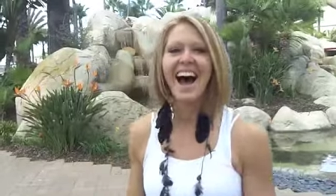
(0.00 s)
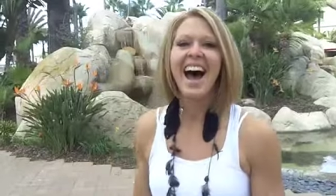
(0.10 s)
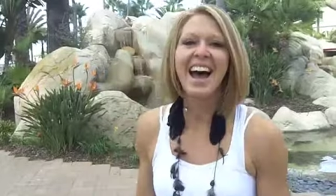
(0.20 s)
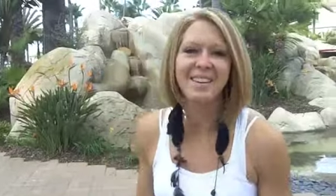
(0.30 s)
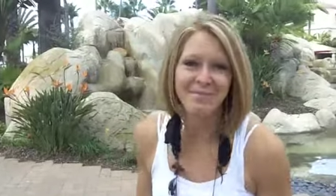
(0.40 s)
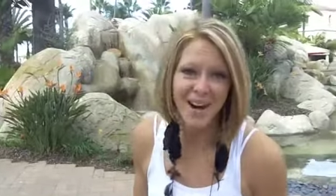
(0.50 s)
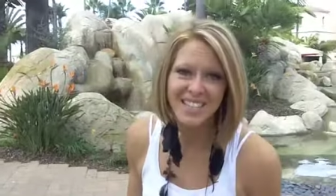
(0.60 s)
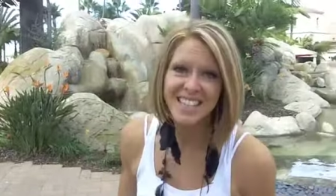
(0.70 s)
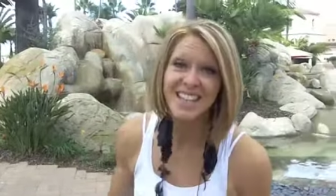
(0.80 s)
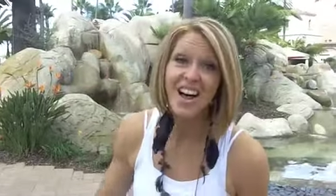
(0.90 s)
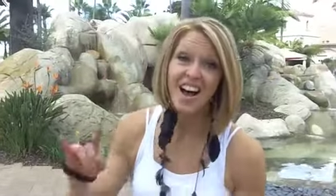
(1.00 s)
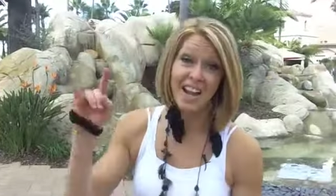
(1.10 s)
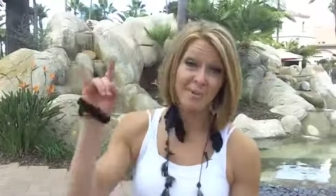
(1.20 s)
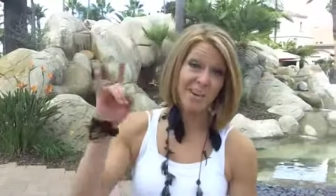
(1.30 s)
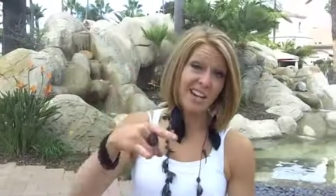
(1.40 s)
Hi, I'm Marci
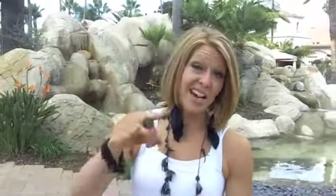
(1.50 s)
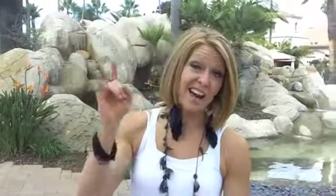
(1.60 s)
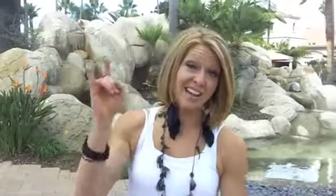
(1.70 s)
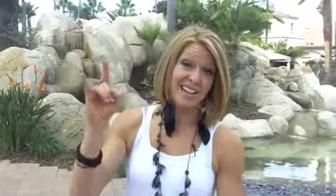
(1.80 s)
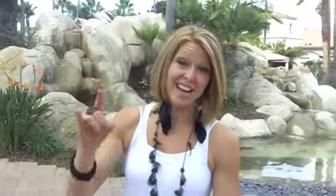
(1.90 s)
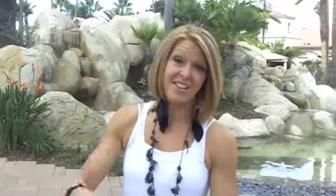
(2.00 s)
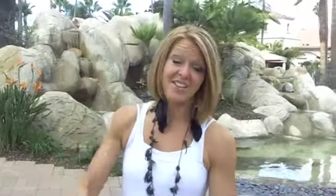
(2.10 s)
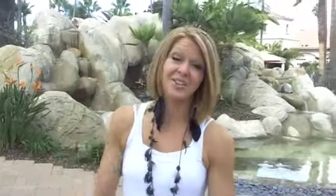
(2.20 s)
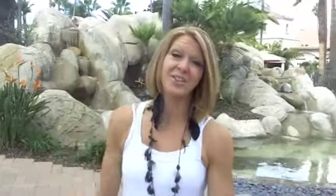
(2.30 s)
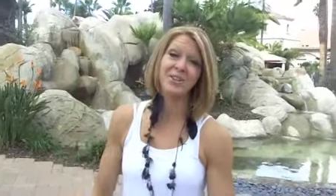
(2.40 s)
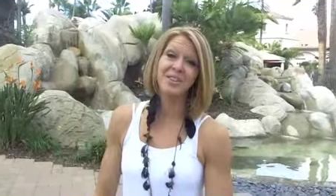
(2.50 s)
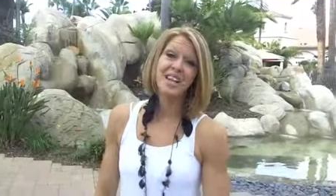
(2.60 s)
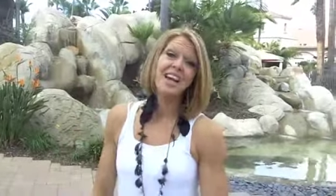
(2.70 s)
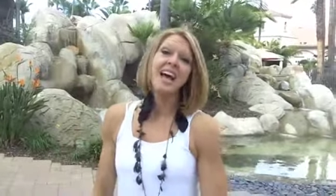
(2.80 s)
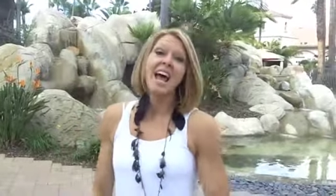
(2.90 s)
Lock and we're locking down the truth.
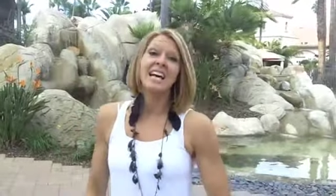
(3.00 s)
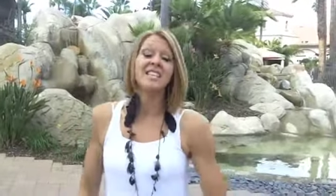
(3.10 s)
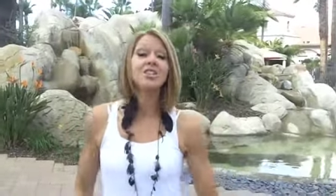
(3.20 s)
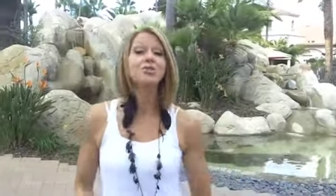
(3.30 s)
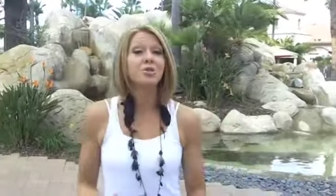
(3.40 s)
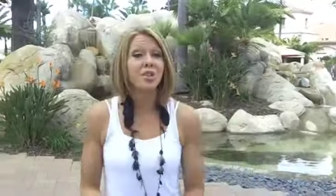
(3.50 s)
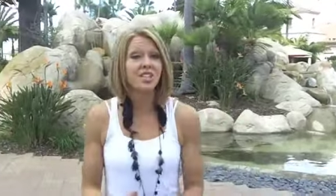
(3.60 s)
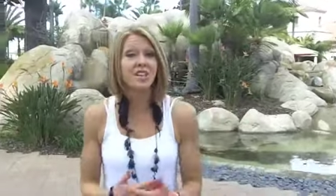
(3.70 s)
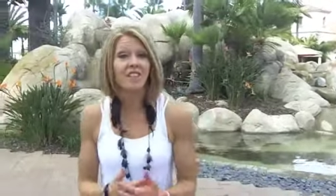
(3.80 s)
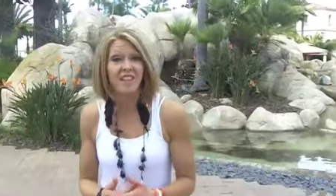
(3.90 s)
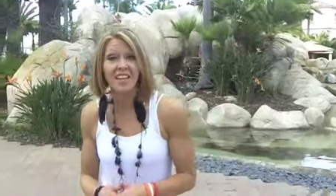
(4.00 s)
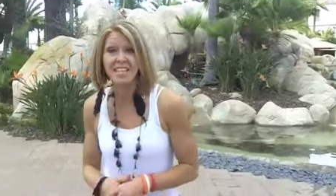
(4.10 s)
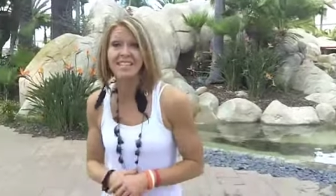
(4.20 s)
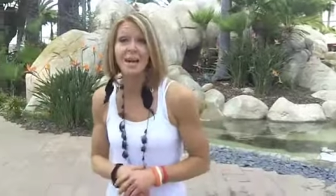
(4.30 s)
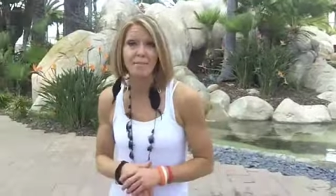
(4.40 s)
As a nutrition,
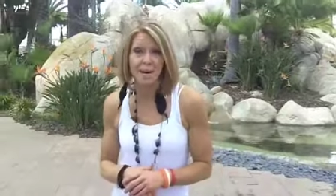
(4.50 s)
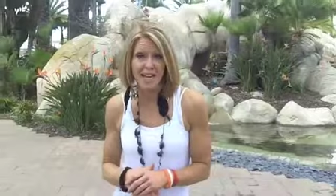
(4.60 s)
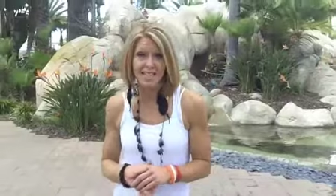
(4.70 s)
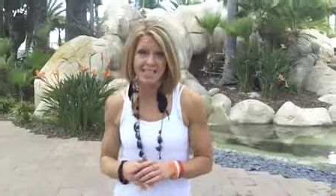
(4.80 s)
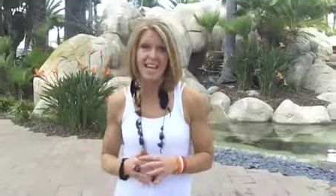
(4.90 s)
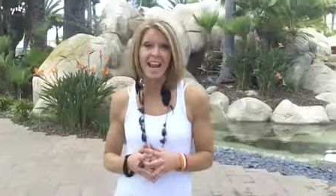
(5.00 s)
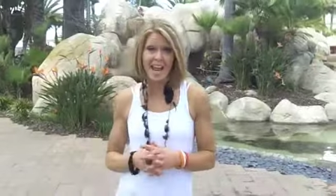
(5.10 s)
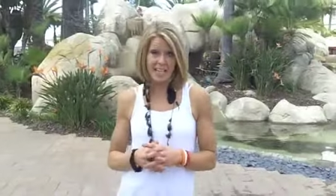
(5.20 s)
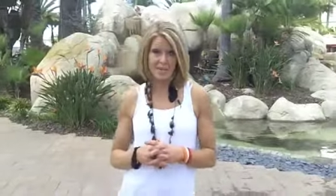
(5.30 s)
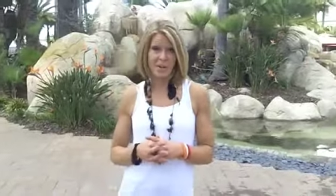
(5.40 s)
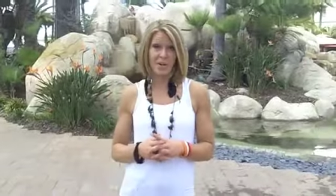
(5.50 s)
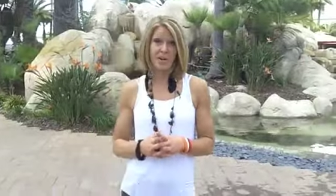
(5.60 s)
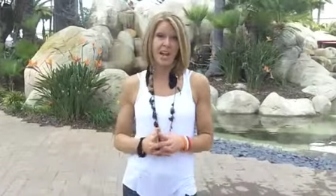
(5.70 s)
fitness, and mindset expert